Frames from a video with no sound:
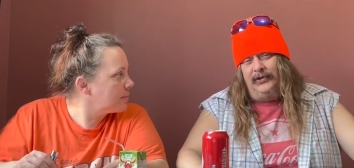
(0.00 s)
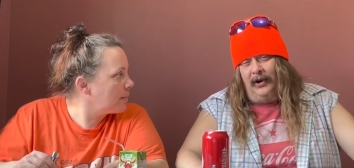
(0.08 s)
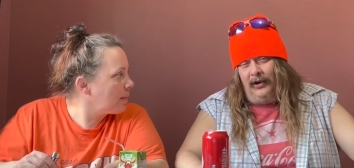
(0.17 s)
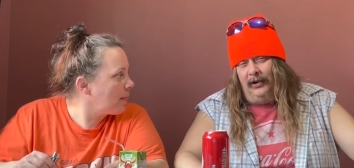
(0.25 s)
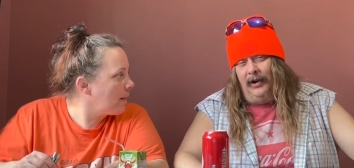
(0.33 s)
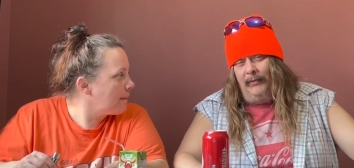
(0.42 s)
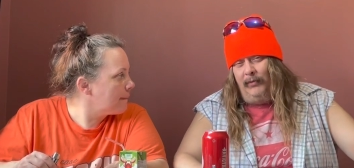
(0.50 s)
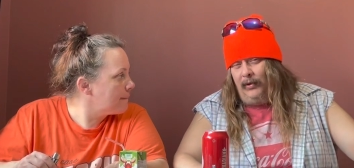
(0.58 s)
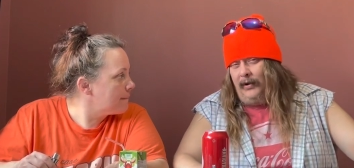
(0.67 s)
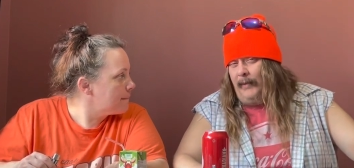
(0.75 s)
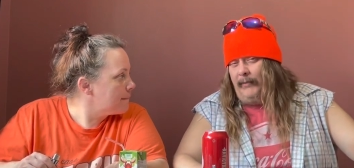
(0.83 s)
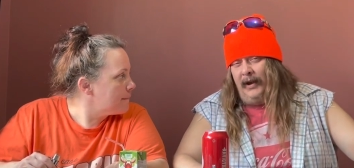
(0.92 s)
Speaker 1: our
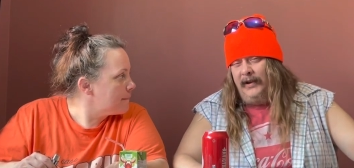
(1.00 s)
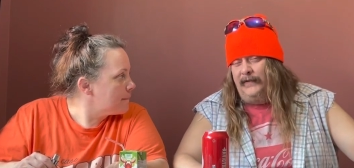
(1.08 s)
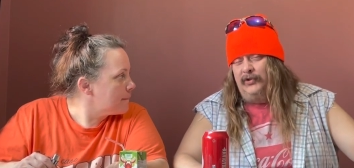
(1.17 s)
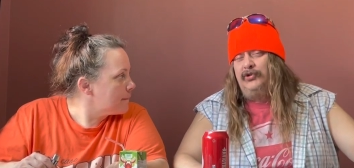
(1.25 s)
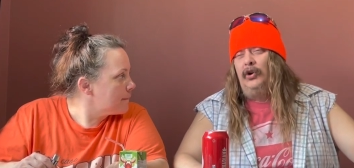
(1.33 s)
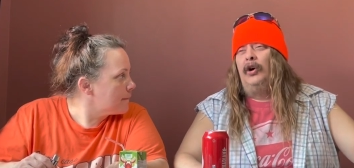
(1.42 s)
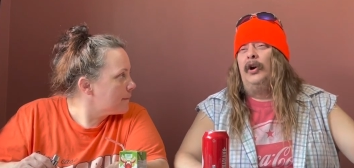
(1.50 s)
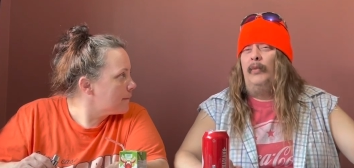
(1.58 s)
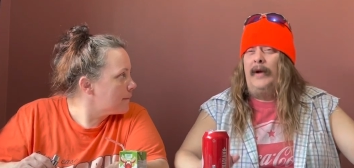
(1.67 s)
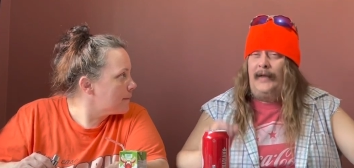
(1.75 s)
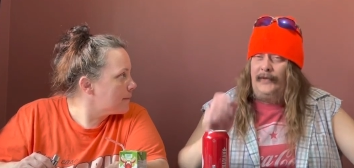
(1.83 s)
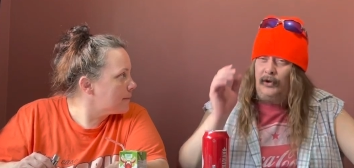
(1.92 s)
lawnmower, I'm not even
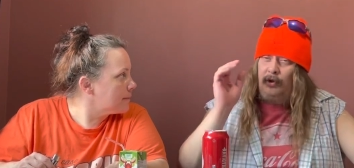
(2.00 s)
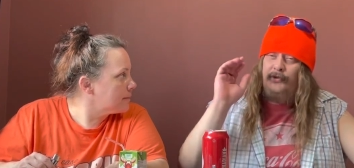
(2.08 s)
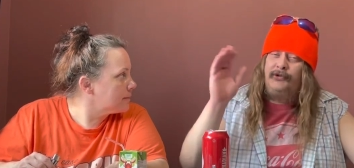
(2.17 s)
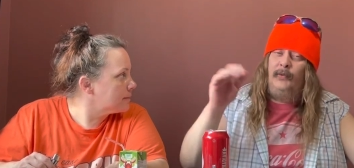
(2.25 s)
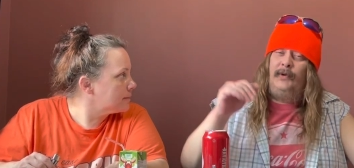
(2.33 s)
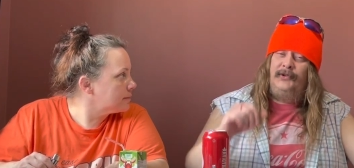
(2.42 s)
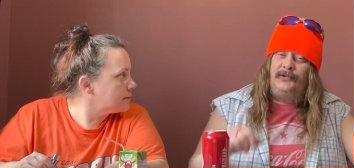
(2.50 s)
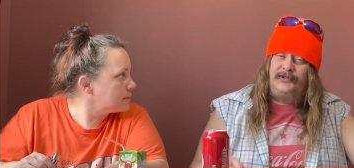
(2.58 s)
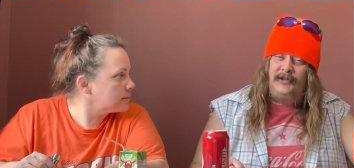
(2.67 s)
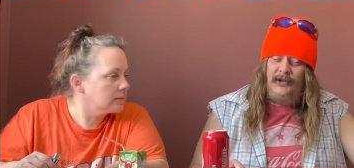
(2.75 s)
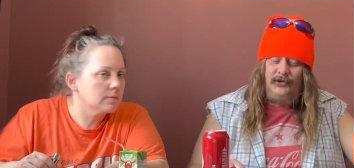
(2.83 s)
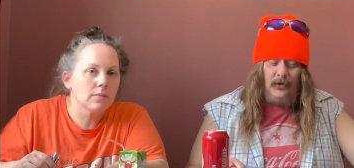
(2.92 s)
joking. We had to close the
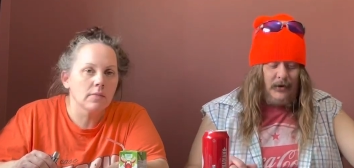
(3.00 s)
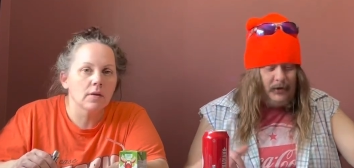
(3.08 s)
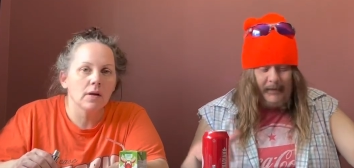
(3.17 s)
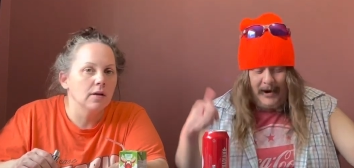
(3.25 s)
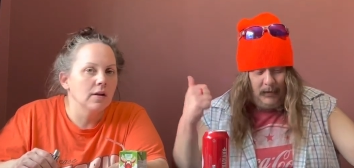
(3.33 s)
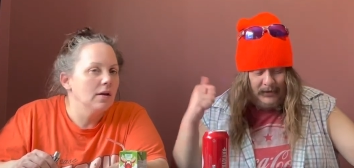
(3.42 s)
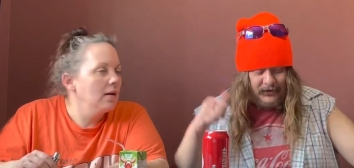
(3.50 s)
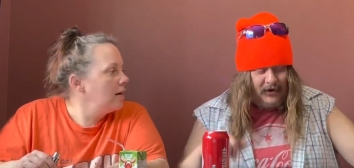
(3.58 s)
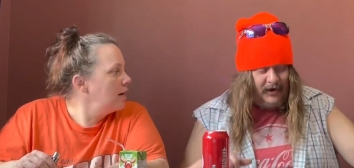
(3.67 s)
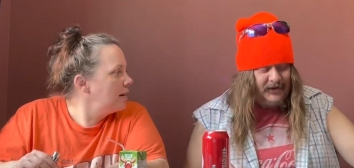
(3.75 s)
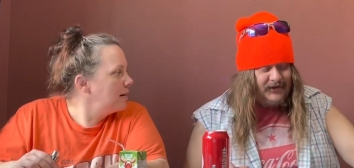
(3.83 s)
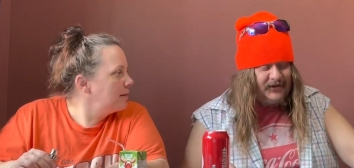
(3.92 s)
windows and the door. No matter what
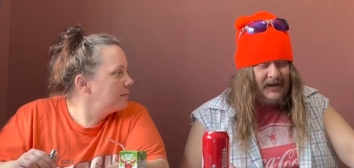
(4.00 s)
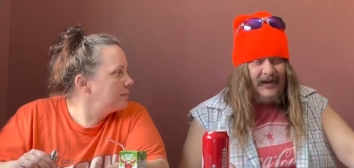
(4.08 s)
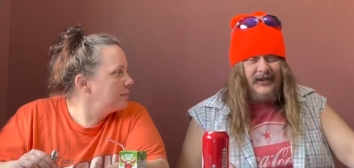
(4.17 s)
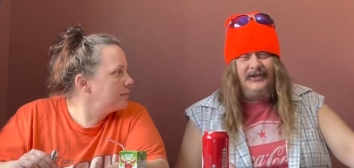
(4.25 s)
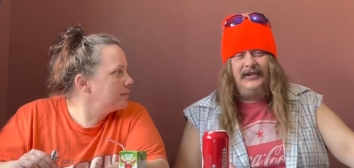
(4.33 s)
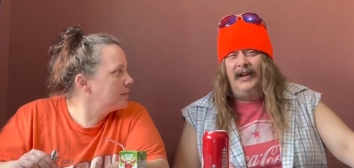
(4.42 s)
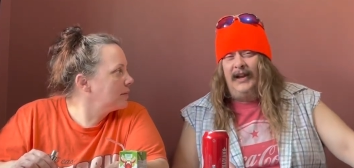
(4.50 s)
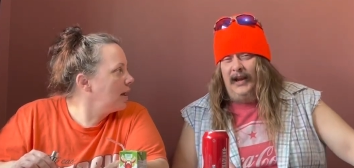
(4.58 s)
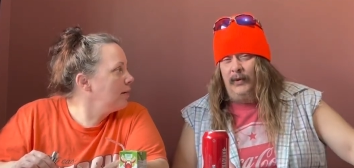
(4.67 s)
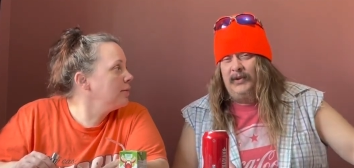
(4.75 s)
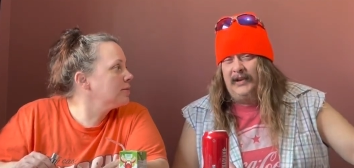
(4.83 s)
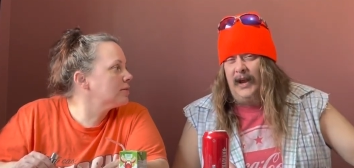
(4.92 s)
Donna says,
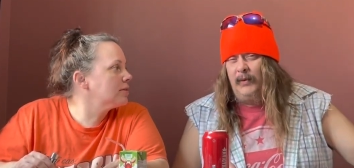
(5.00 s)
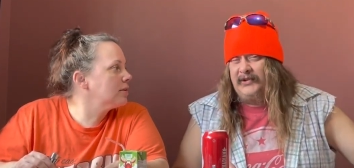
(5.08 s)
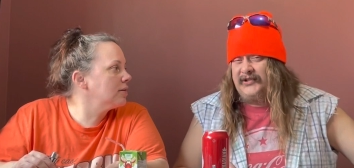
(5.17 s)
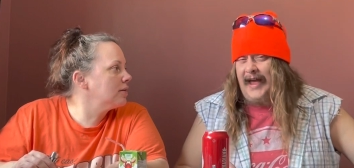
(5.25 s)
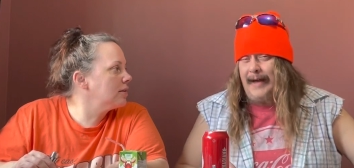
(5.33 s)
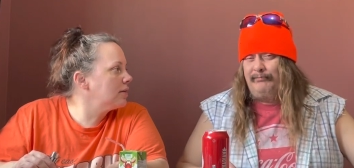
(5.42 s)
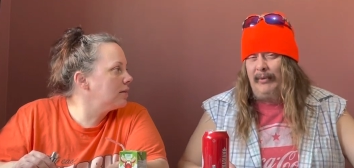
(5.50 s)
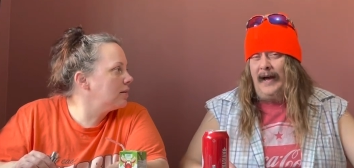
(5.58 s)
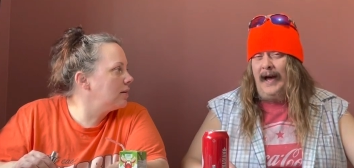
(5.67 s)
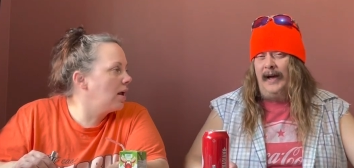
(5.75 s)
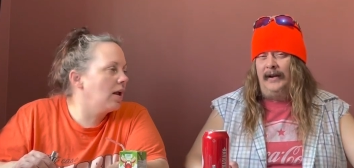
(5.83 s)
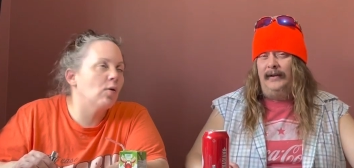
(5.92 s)
it was that
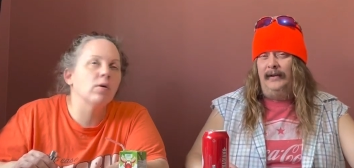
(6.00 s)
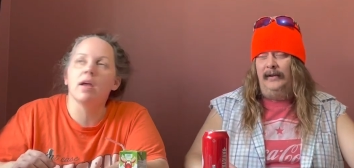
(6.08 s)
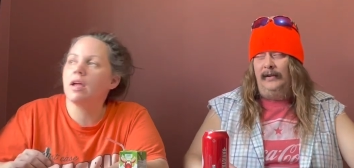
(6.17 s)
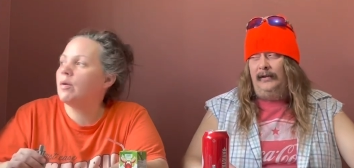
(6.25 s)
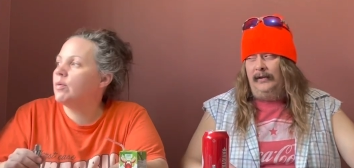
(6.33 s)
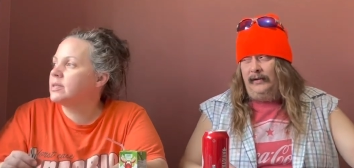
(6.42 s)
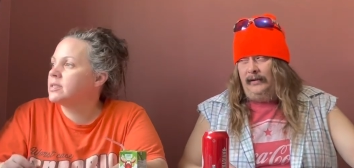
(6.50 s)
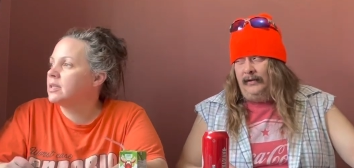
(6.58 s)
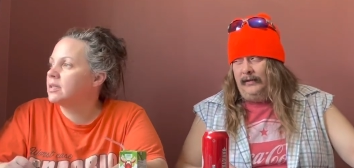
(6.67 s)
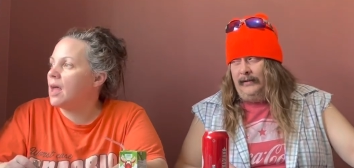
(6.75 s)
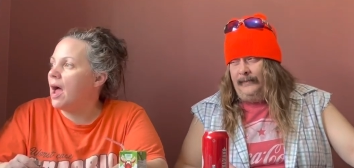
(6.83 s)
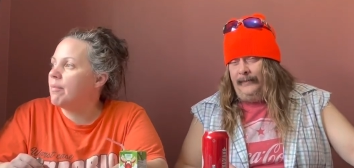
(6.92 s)
Speaker 2: bad. Okay, it
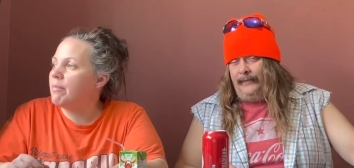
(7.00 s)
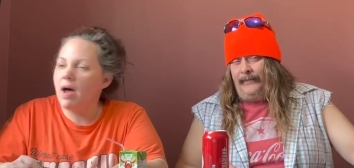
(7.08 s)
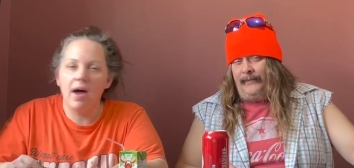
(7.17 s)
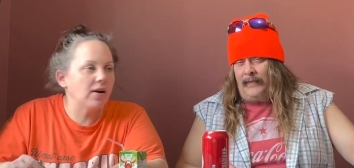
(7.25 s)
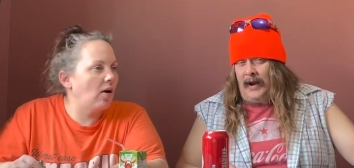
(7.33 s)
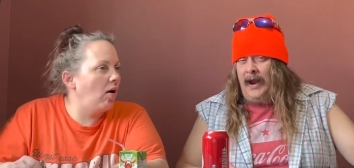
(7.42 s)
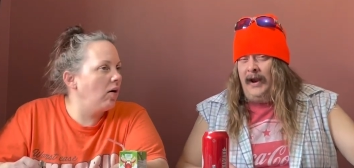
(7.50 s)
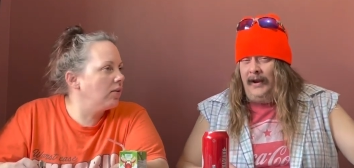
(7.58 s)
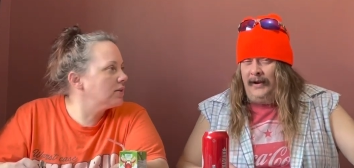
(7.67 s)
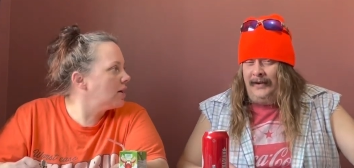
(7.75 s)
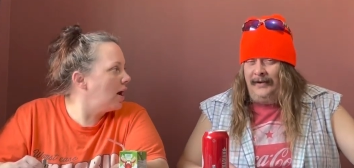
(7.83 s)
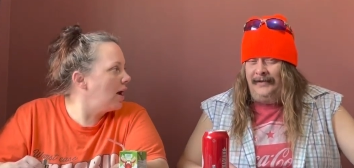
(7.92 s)
wasn't that bad all
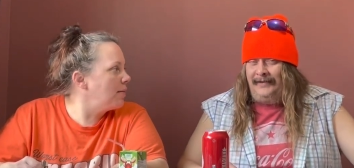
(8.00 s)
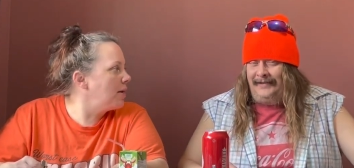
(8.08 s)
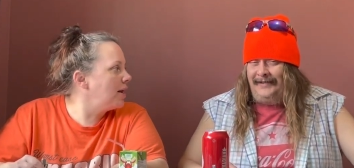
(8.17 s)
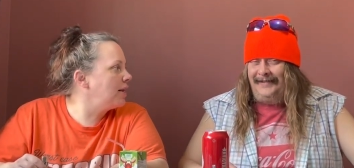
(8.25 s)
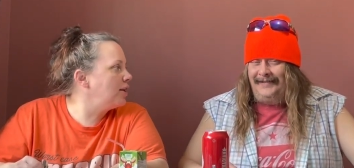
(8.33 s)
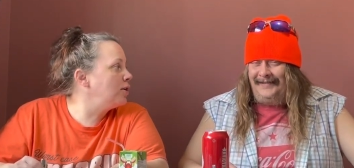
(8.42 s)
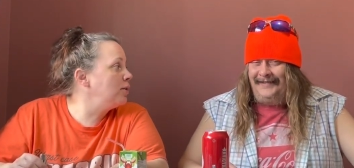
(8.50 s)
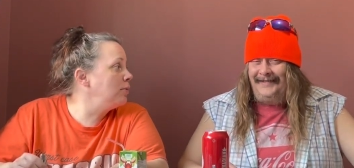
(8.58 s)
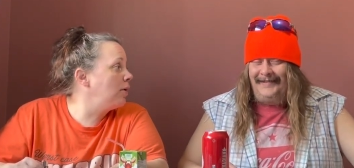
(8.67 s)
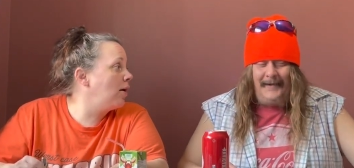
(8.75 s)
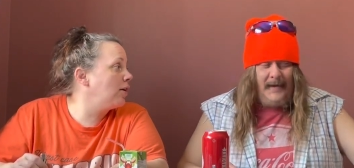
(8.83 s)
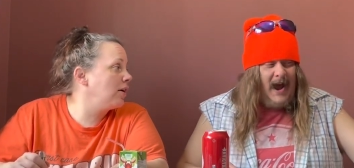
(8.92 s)
the time. Eddie,
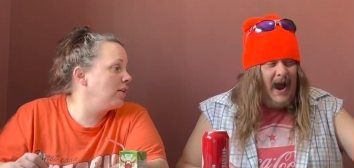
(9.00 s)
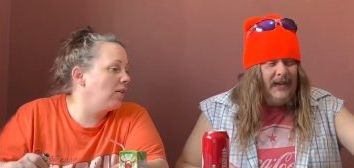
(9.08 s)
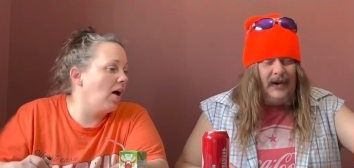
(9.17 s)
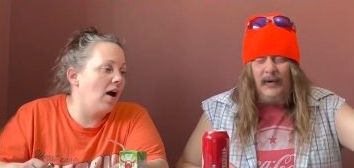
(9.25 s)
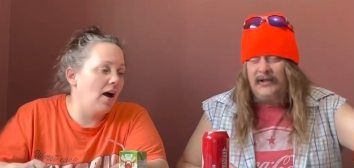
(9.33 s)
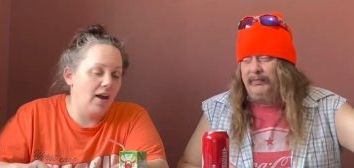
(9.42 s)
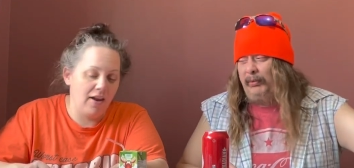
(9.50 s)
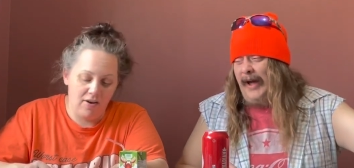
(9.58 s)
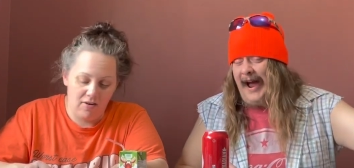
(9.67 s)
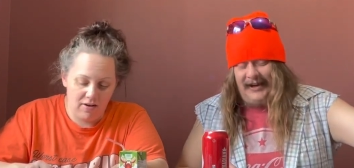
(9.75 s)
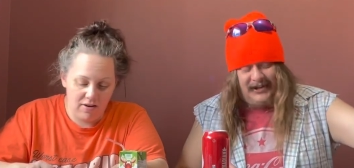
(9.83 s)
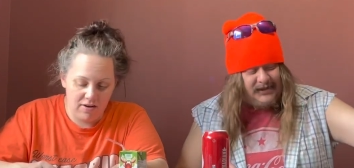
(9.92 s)
you are a liar.
Speaker 1: There was
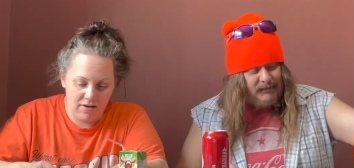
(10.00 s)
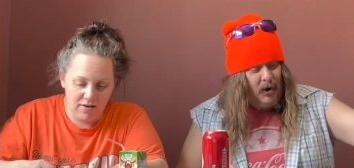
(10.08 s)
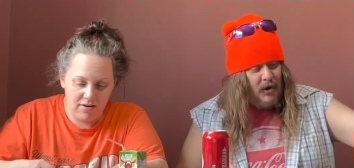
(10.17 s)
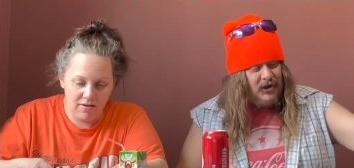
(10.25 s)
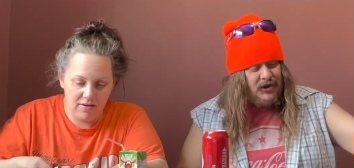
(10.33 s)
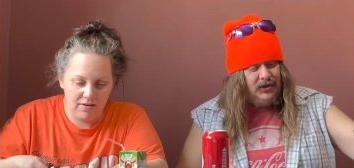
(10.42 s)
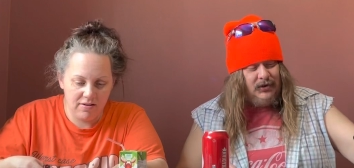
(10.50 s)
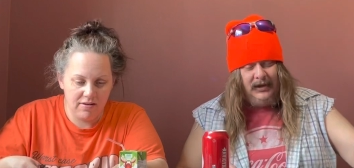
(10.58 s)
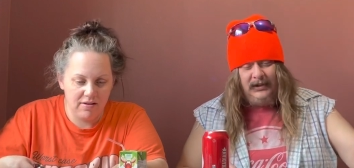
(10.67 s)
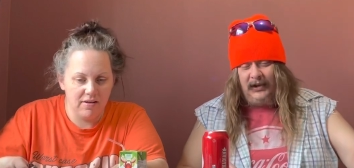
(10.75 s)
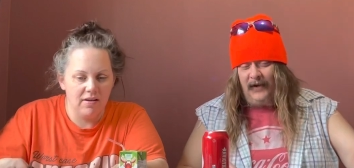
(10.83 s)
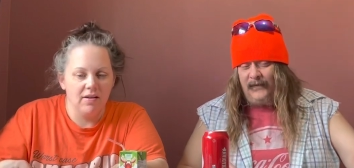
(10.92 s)
black smoke
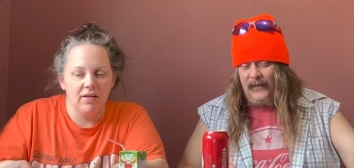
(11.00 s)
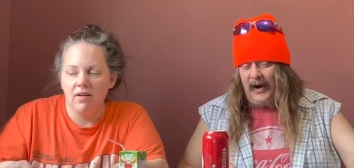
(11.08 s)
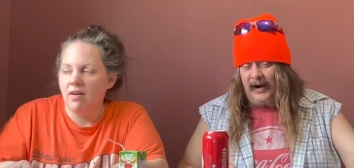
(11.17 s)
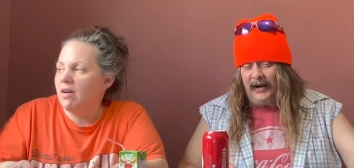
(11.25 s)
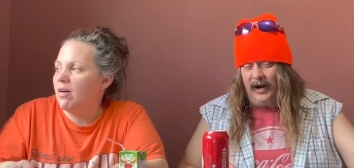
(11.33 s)
shooting into the fucking